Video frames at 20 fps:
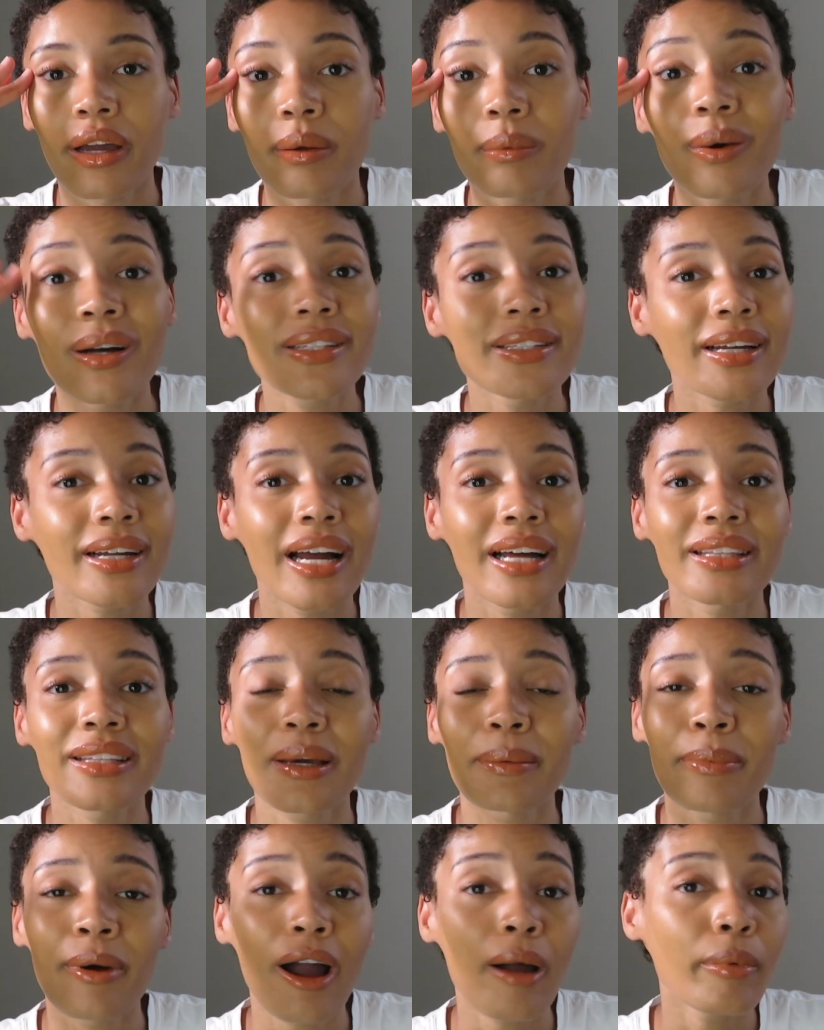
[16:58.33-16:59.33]
And once I got the
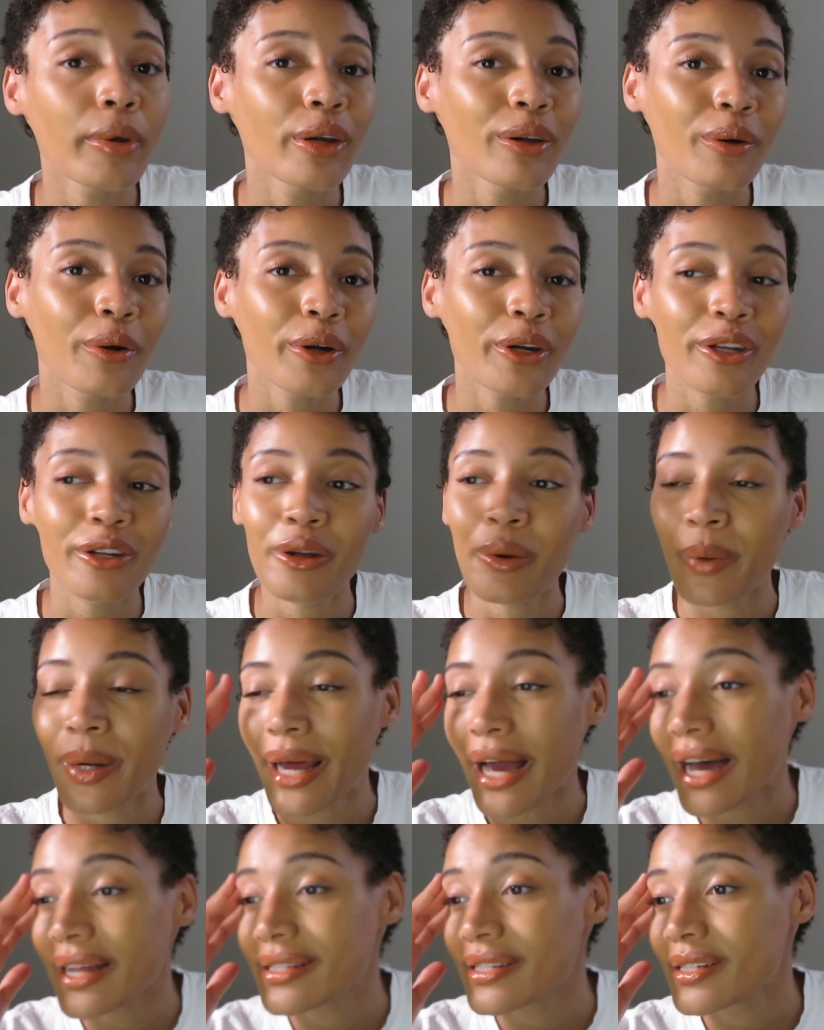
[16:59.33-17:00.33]
apartment in order, you know what
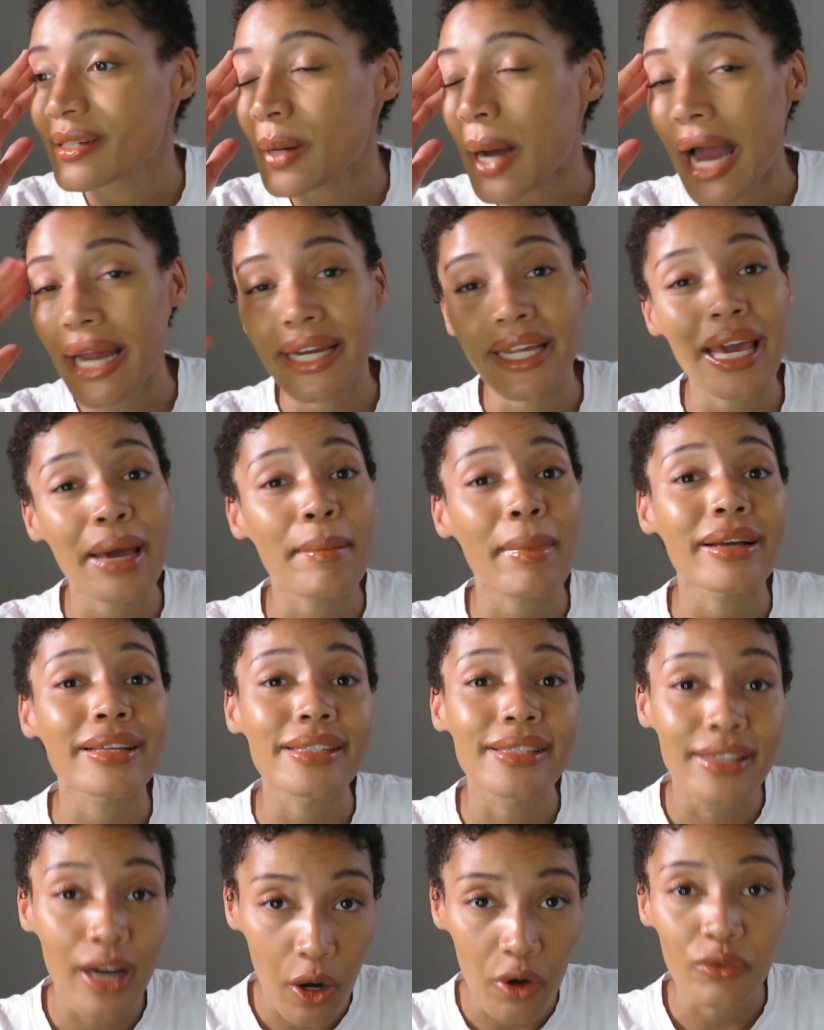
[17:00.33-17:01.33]
I had to do? I had to get
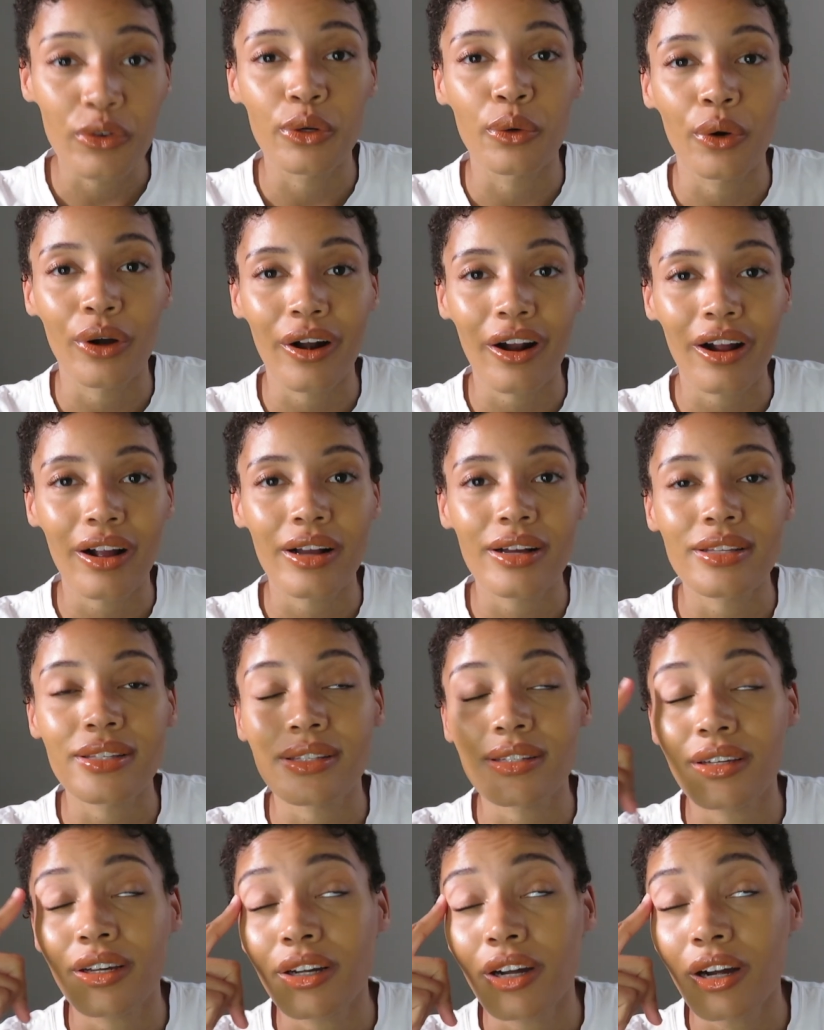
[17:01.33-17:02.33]
myself in order
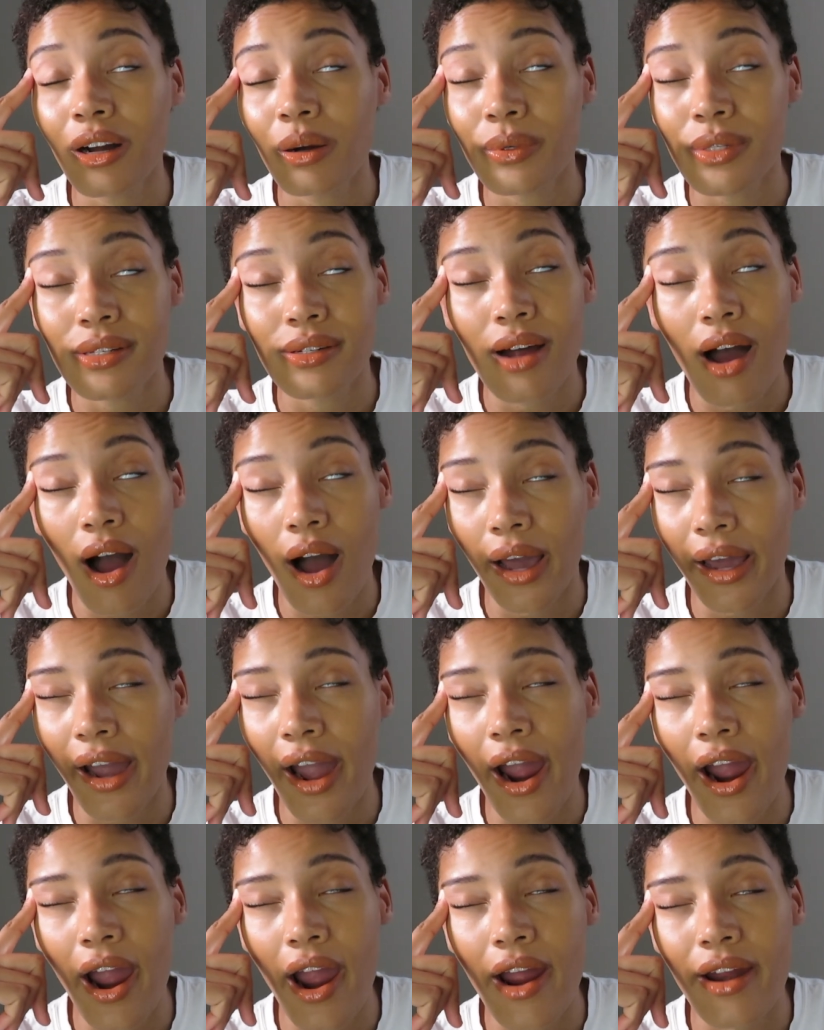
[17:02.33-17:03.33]
because your girl was
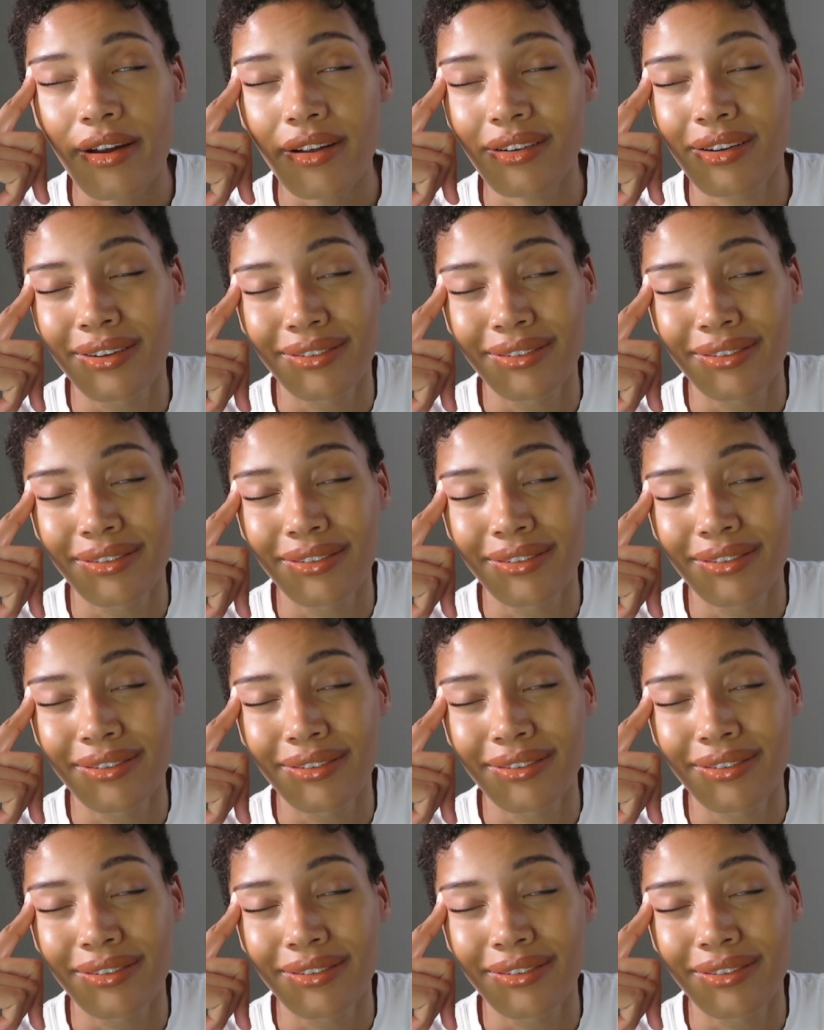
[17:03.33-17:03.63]
tired.